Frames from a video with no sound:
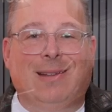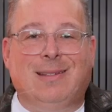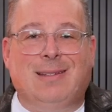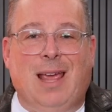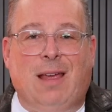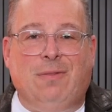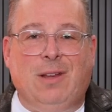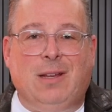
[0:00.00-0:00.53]

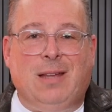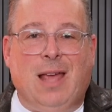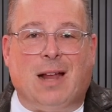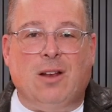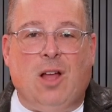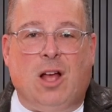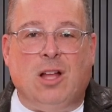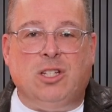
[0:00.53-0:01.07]
safety
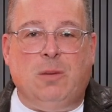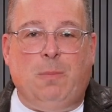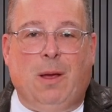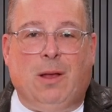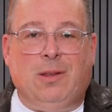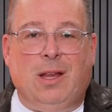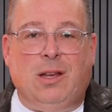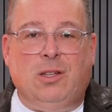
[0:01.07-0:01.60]
technology
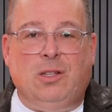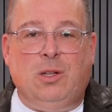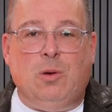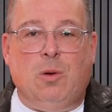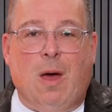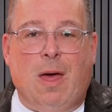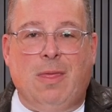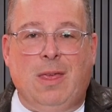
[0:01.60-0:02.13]
built
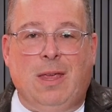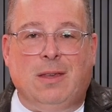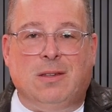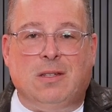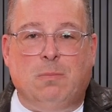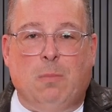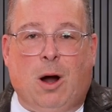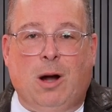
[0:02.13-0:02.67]
into the
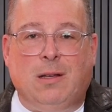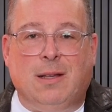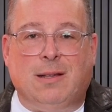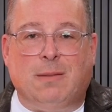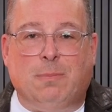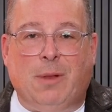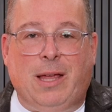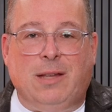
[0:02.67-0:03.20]
smart
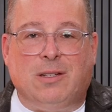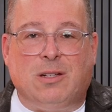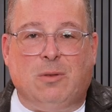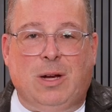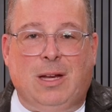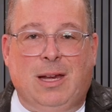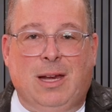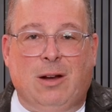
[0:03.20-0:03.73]
display
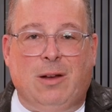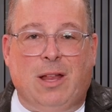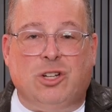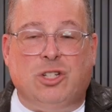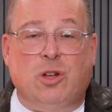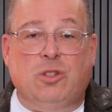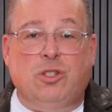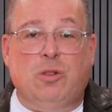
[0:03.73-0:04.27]
screen here that
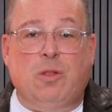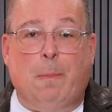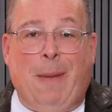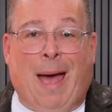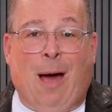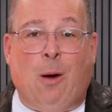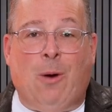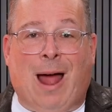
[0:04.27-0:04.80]
shows you the
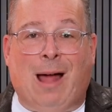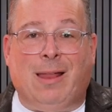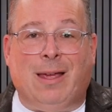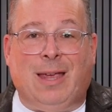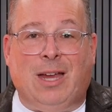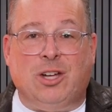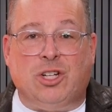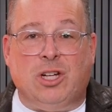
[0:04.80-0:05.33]
power
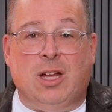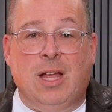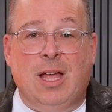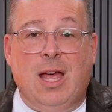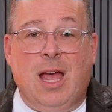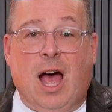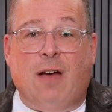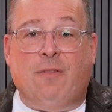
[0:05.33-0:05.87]
allocation
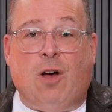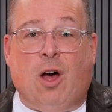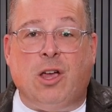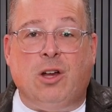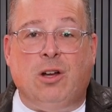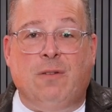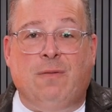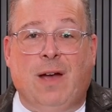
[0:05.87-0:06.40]
of all
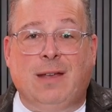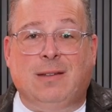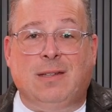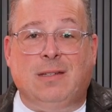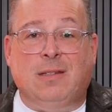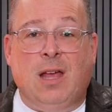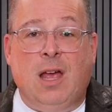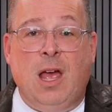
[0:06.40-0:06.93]
your
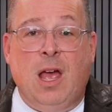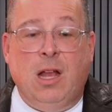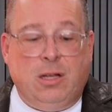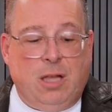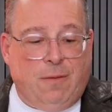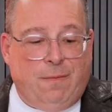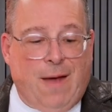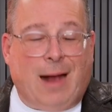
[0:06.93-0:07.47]
devices,
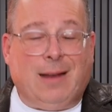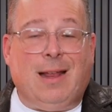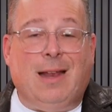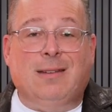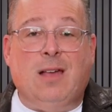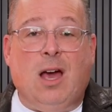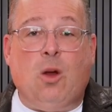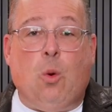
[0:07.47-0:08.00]
to the fact that
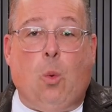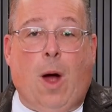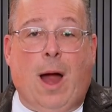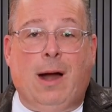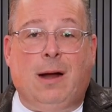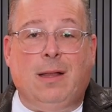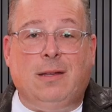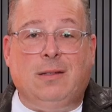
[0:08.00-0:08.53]
it's got a
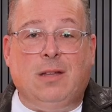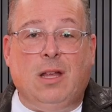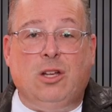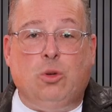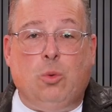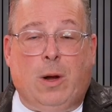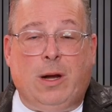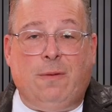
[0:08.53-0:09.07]
wireless
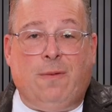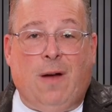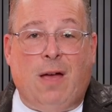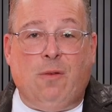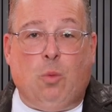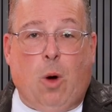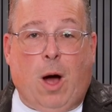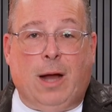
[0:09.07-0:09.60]

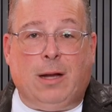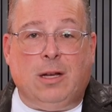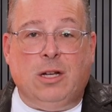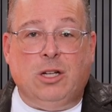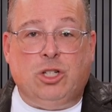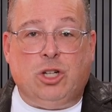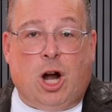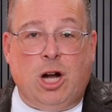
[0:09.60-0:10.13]
25-watt
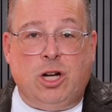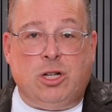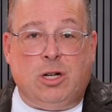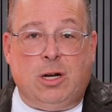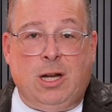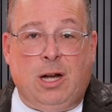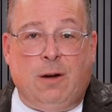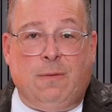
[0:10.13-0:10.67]

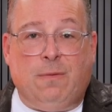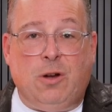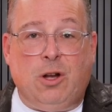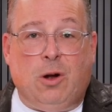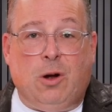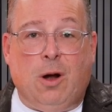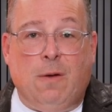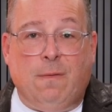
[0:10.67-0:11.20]
charger here for
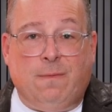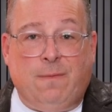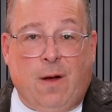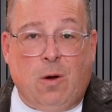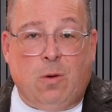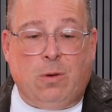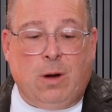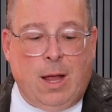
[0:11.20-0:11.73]
your
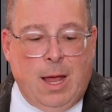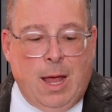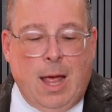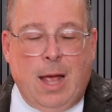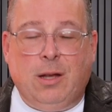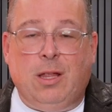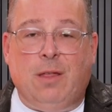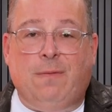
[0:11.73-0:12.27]
phone,
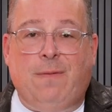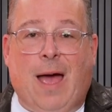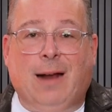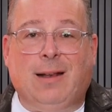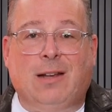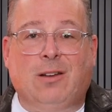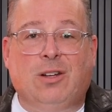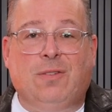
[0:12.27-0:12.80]
to the
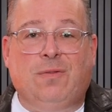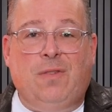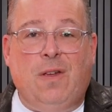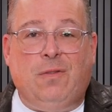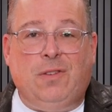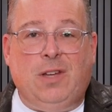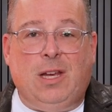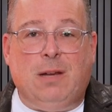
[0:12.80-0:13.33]
fact that there's
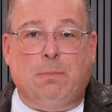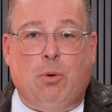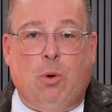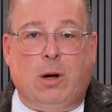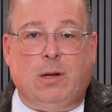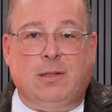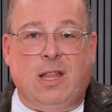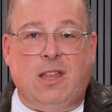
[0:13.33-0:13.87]
15
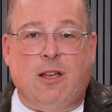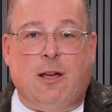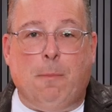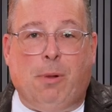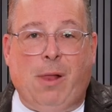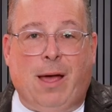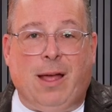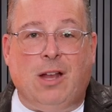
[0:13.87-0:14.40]
ports that you can
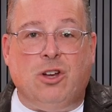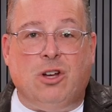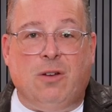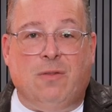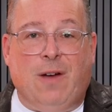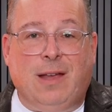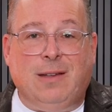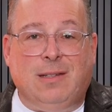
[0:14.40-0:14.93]
plug in your
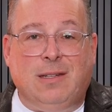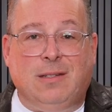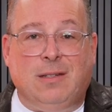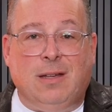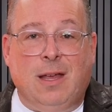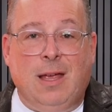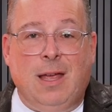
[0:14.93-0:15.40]
devices.